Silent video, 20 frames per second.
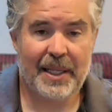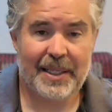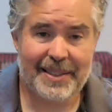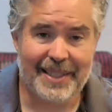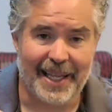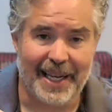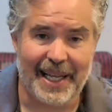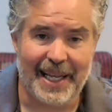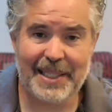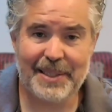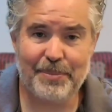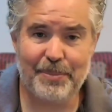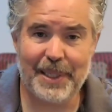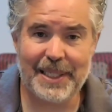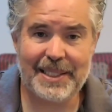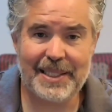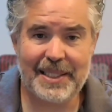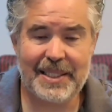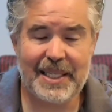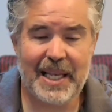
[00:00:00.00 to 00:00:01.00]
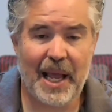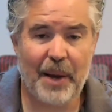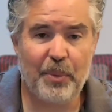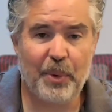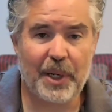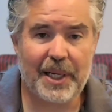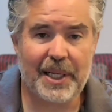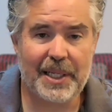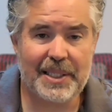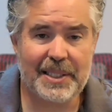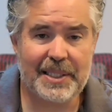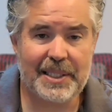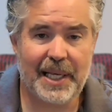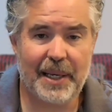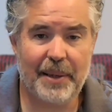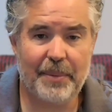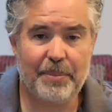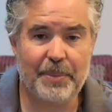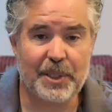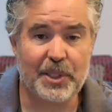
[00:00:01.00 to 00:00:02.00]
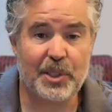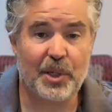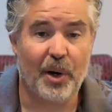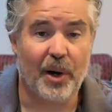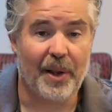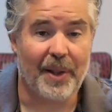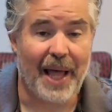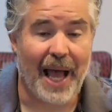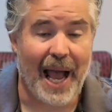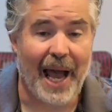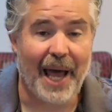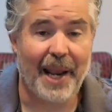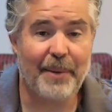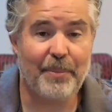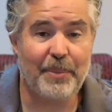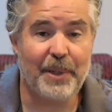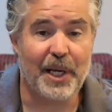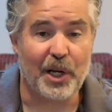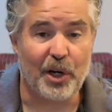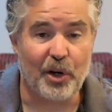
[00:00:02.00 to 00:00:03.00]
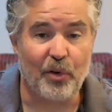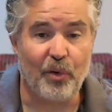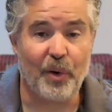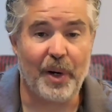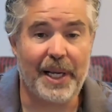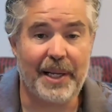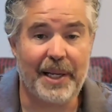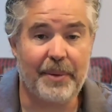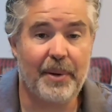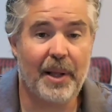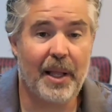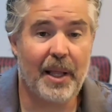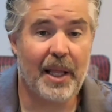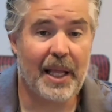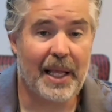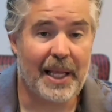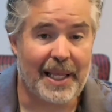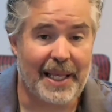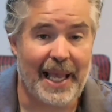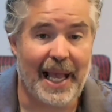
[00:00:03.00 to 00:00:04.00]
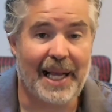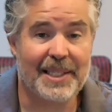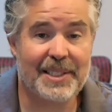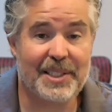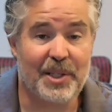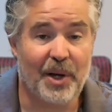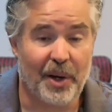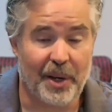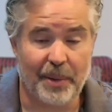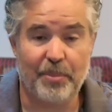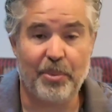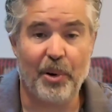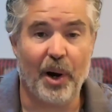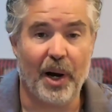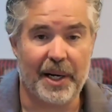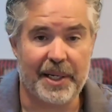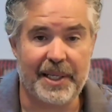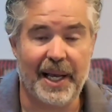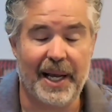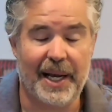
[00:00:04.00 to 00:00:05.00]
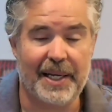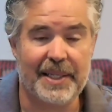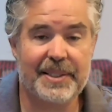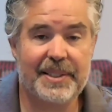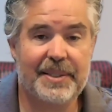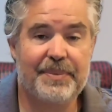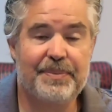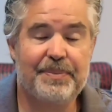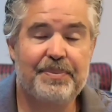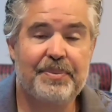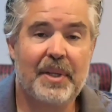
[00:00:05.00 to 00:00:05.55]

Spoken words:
Today's business networking tip is called How to Be a Great Guest on a Podcast.